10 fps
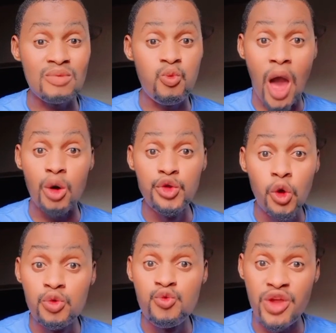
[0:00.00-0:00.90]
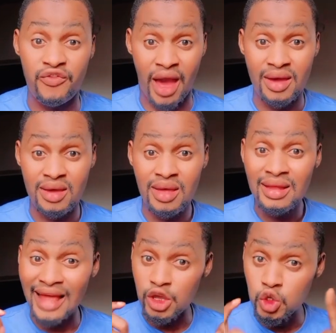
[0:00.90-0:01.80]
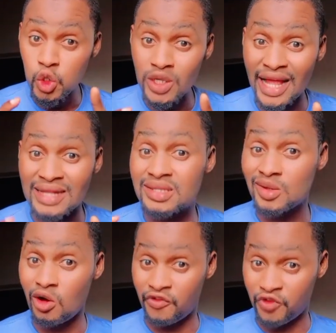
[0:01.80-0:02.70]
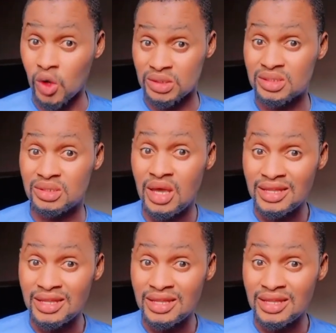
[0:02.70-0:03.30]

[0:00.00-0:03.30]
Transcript: well-known river that you know that, of course,